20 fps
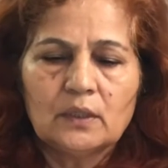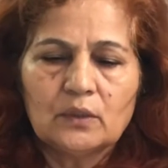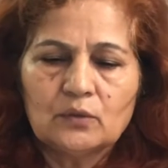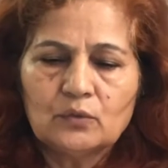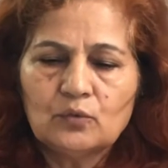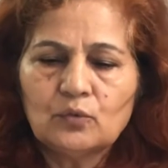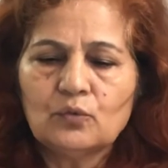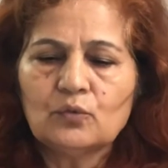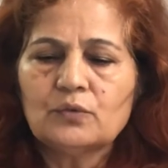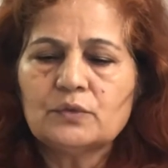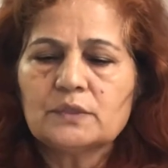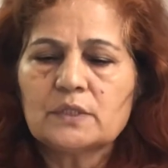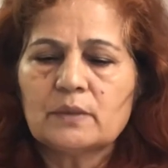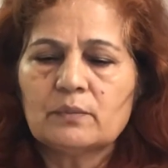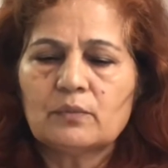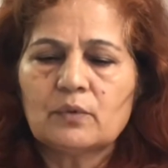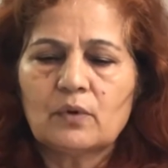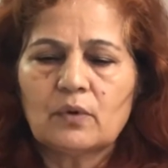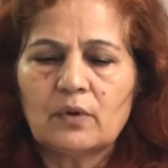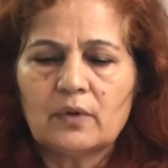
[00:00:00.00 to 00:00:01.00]
those
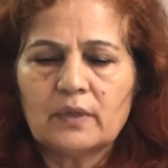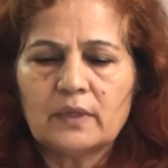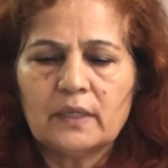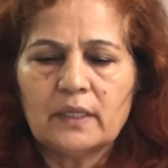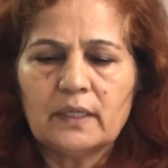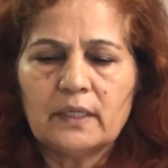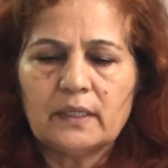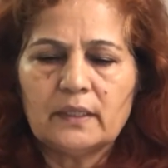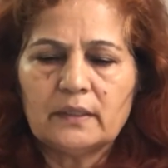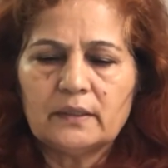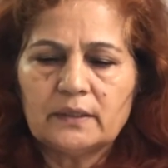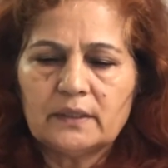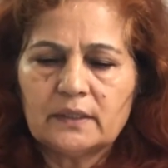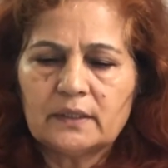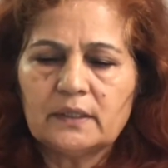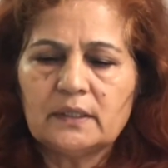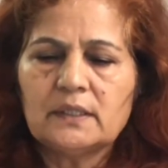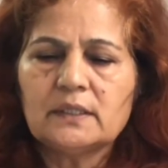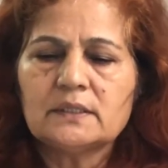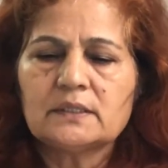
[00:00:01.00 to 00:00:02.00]
abroad, and
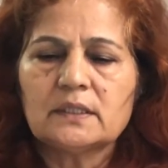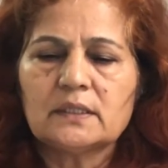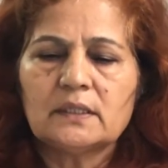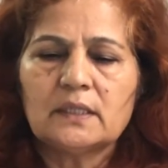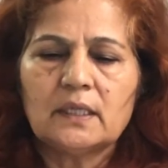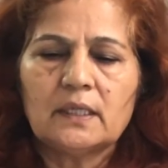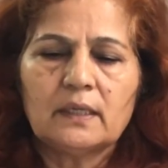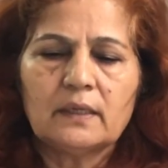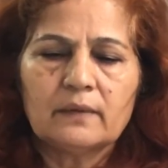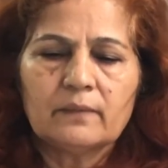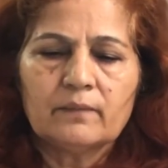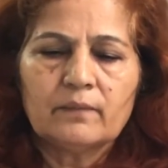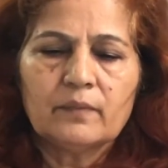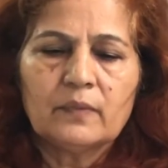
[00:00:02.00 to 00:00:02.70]
decrease in the